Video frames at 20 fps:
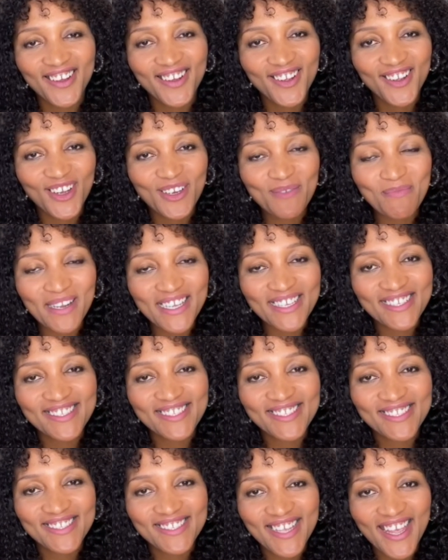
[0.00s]
God
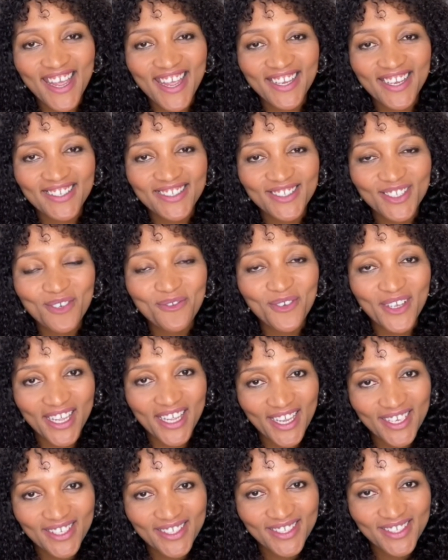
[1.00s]
bless, and don't
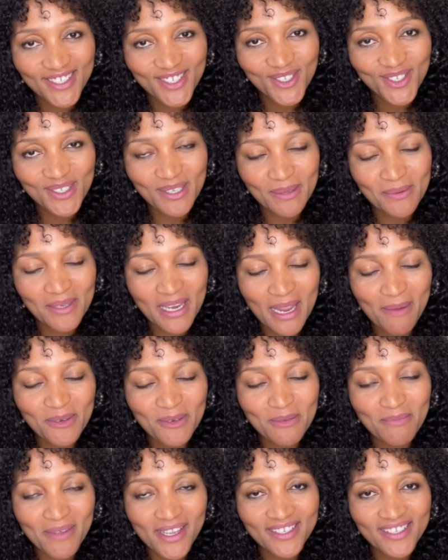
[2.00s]
forget to subscribe
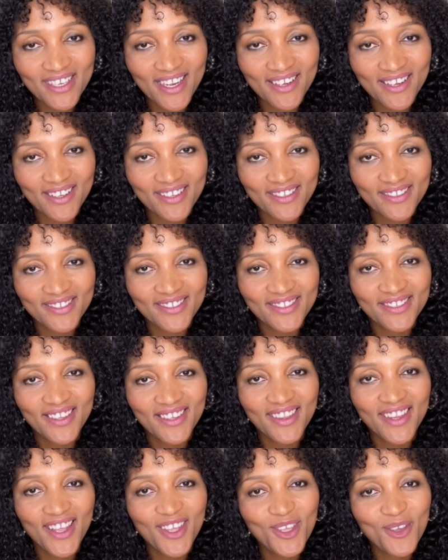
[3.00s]
to my channel.
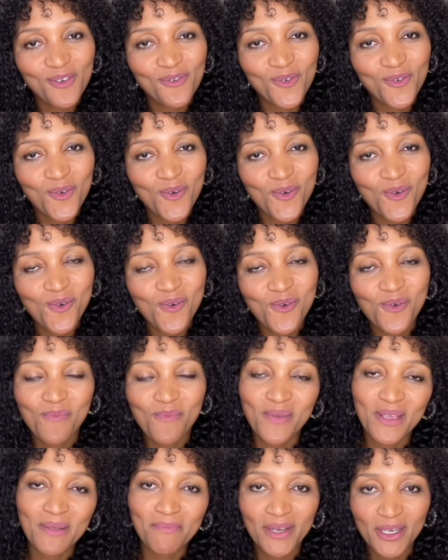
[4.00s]
Thank you for
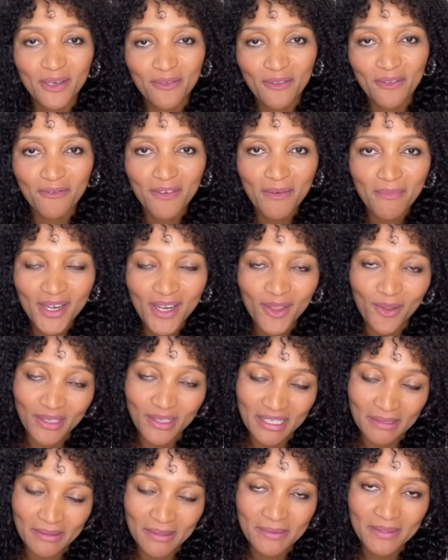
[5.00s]
being part of the family that
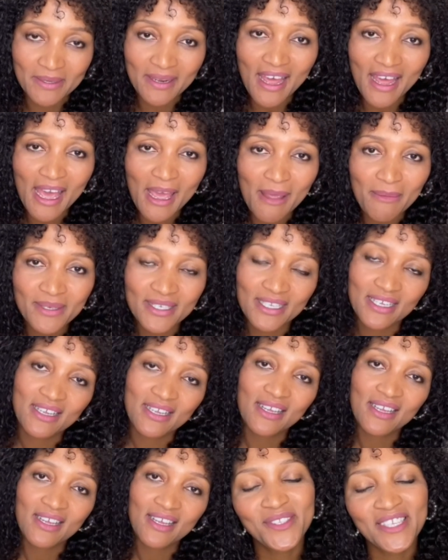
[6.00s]
has subscribed.
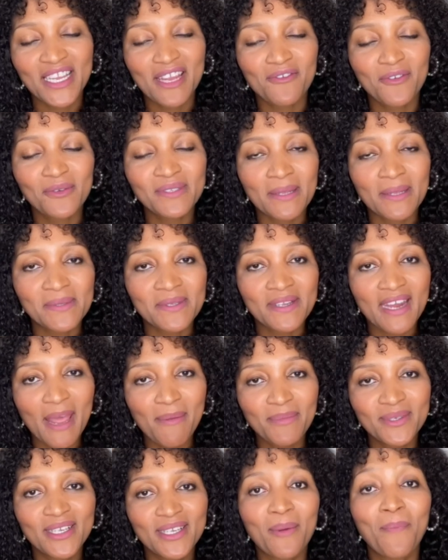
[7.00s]
If you're not
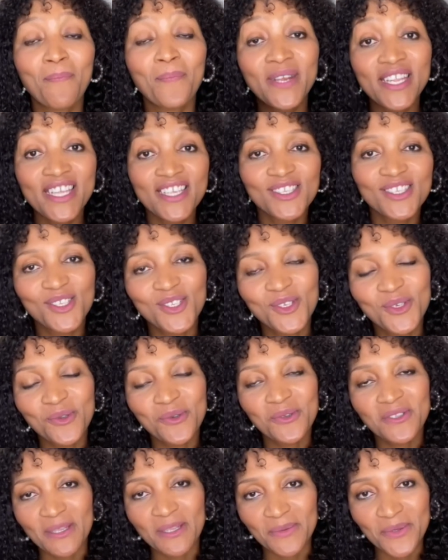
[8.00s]
subscribed, please do
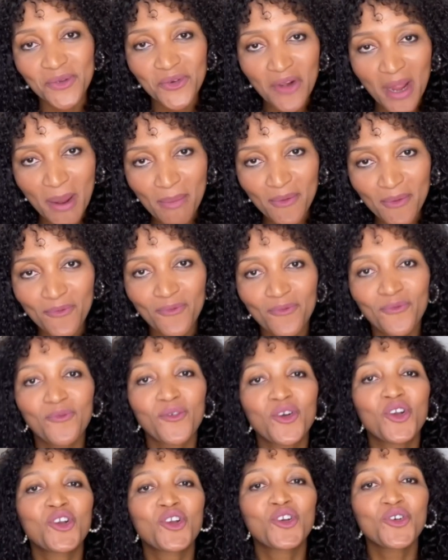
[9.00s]
subscribe
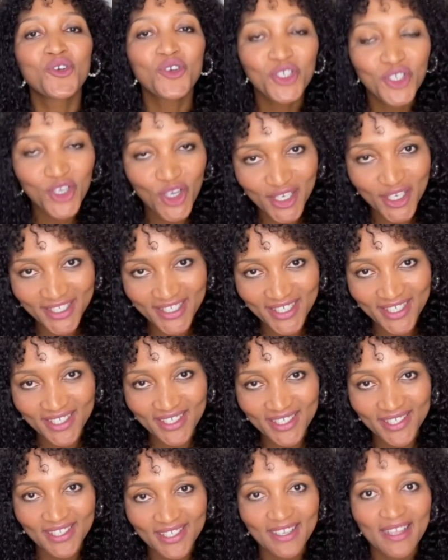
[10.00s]
for good
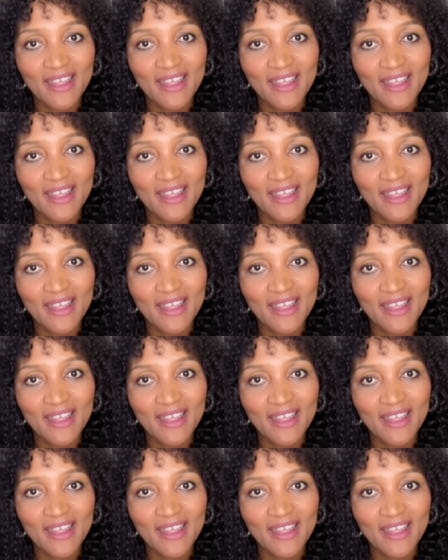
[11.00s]
content.